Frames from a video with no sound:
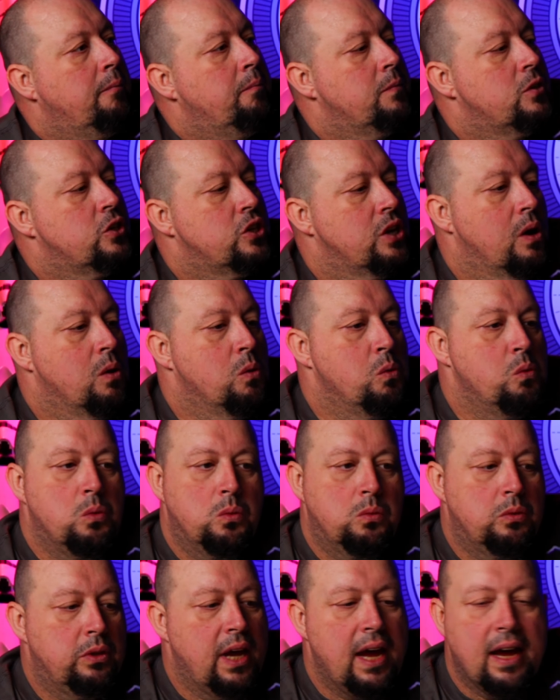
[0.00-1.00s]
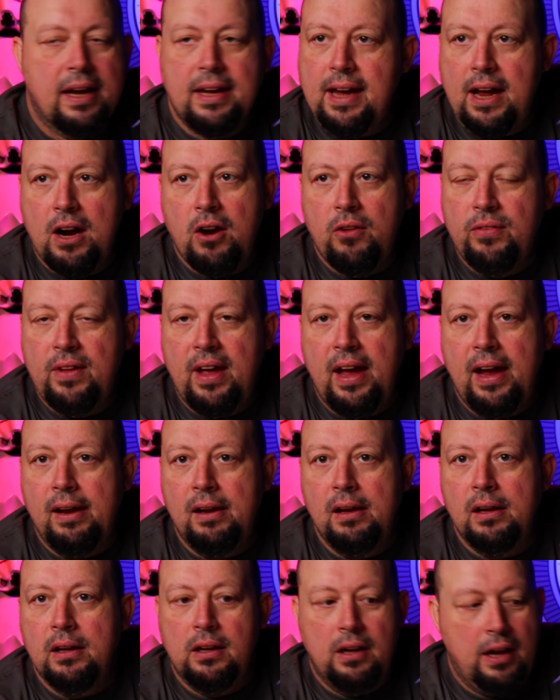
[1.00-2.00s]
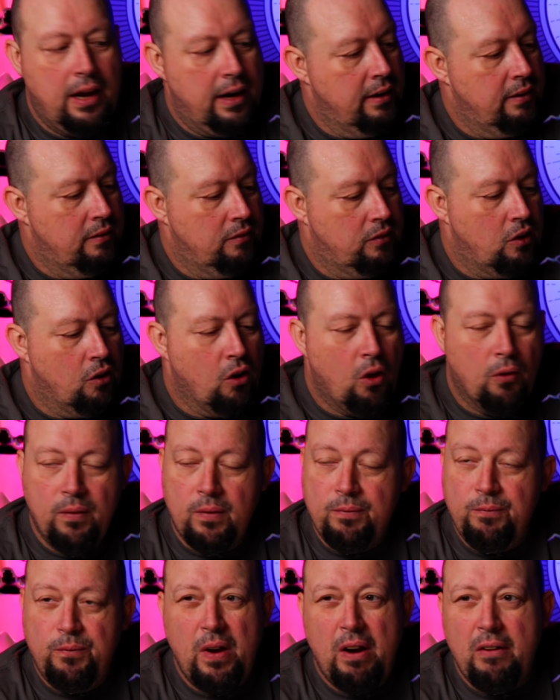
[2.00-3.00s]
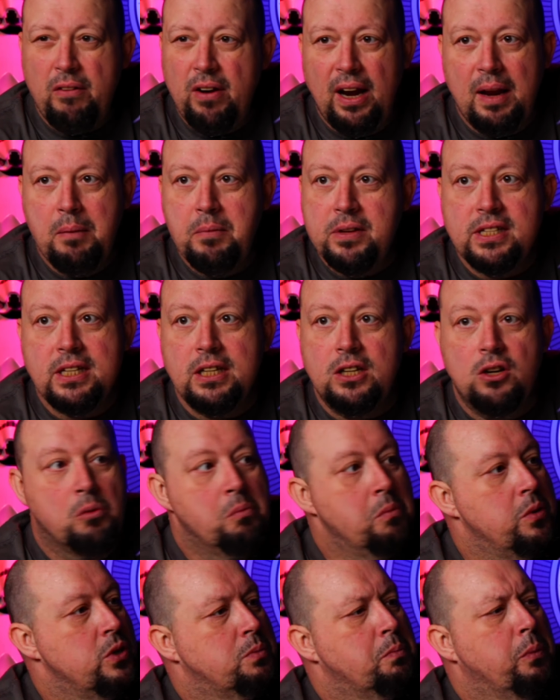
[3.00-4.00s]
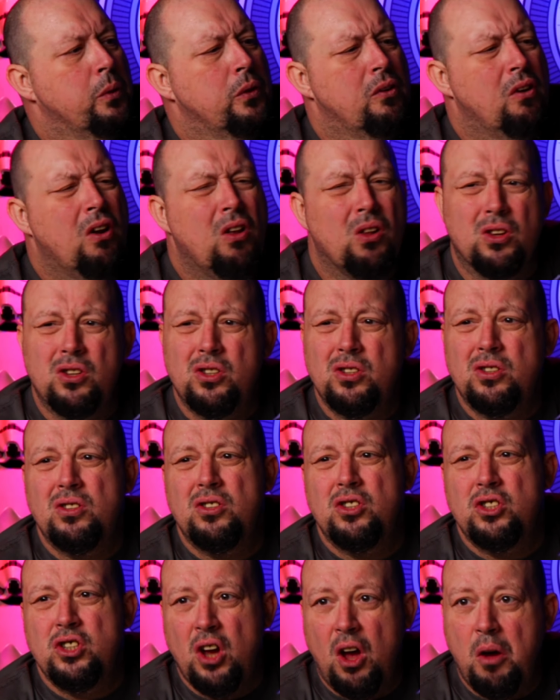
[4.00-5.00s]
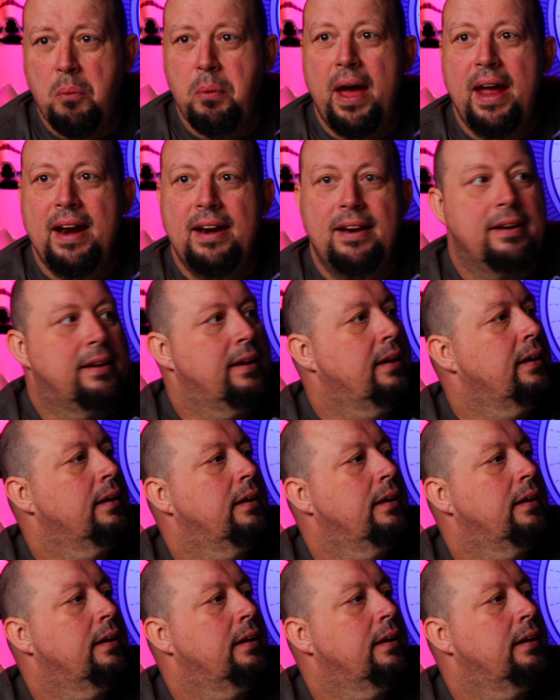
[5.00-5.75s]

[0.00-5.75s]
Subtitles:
So yeah, get on there, and they're all very limited numbers, but they're all top end.